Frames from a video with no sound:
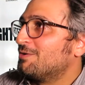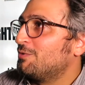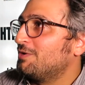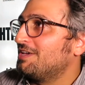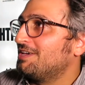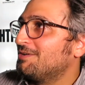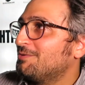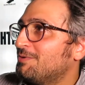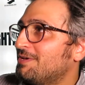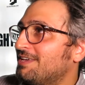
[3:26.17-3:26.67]

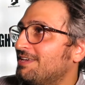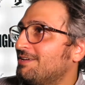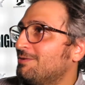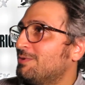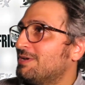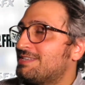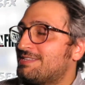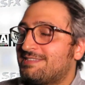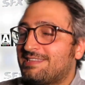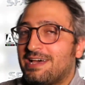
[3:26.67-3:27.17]
we
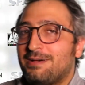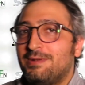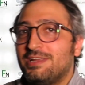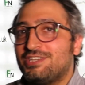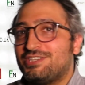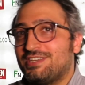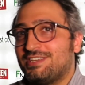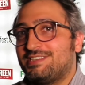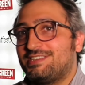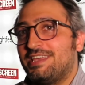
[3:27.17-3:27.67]

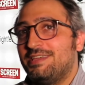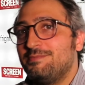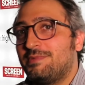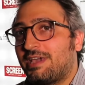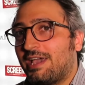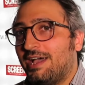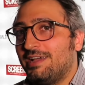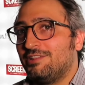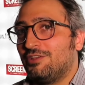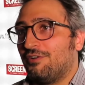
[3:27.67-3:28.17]
establish the same
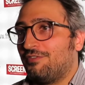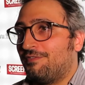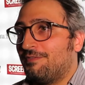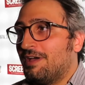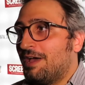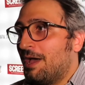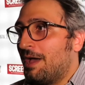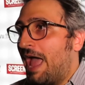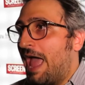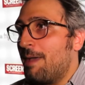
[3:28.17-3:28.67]
kind of
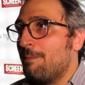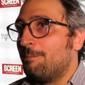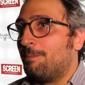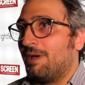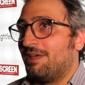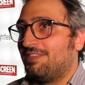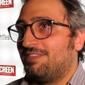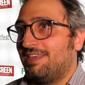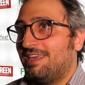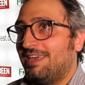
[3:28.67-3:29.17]

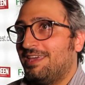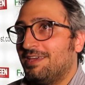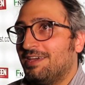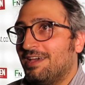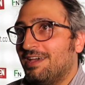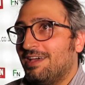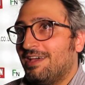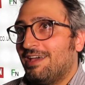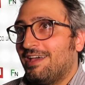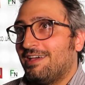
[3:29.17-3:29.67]
empathy
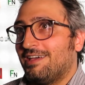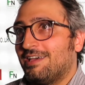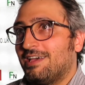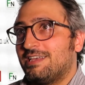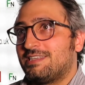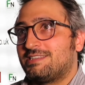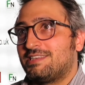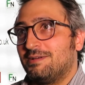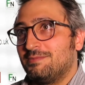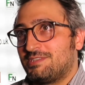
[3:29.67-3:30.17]

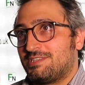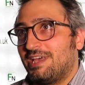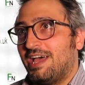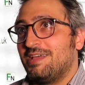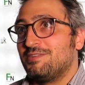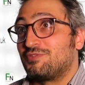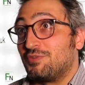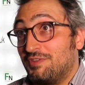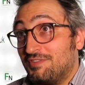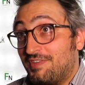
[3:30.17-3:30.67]

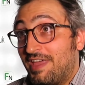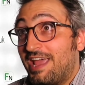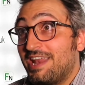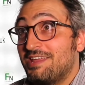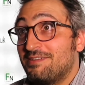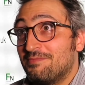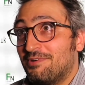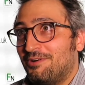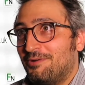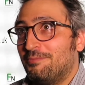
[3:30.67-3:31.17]
sometimes with
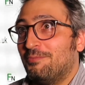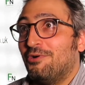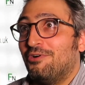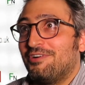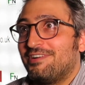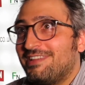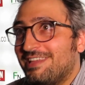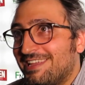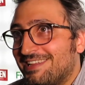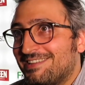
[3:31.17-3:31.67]
animal,
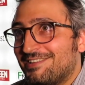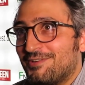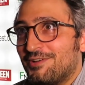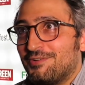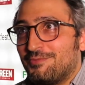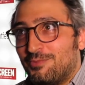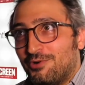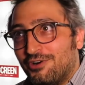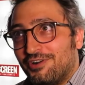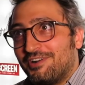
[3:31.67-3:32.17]
more
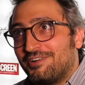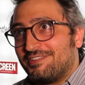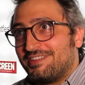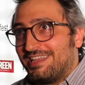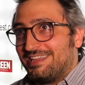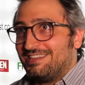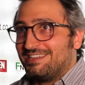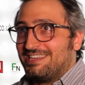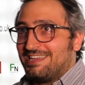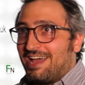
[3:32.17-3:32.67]

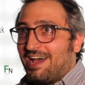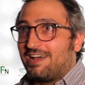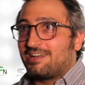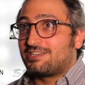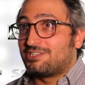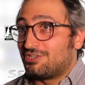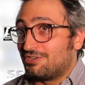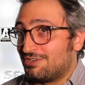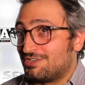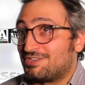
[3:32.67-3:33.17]
than the
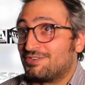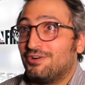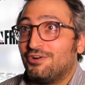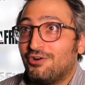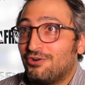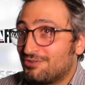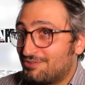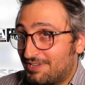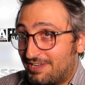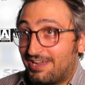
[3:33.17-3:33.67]
actors
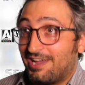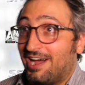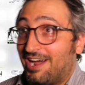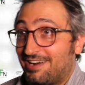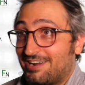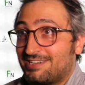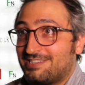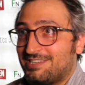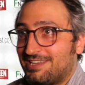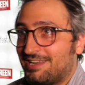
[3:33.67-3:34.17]
or the
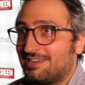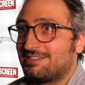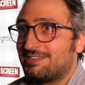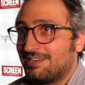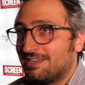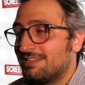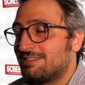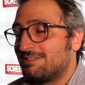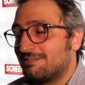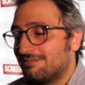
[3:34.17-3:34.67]
characters.
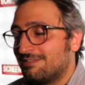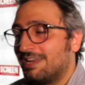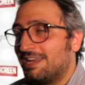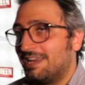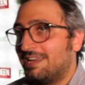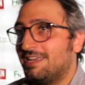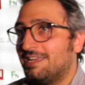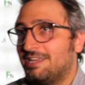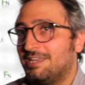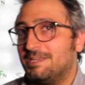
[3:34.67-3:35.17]
It's
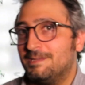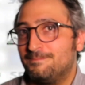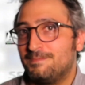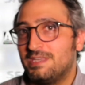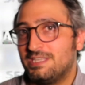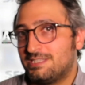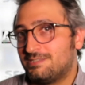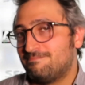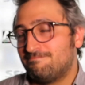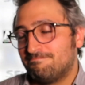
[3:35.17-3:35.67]
really
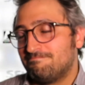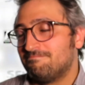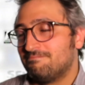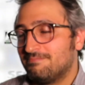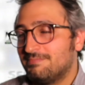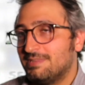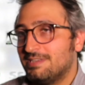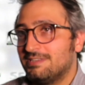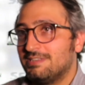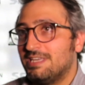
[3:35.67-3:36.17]

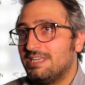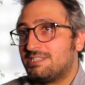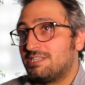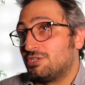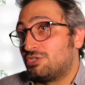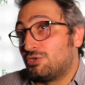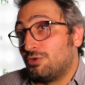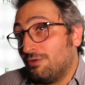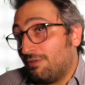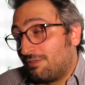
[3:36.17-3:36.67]
it's
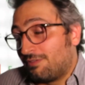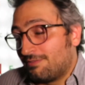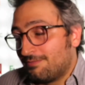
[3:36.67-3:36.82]
a truth.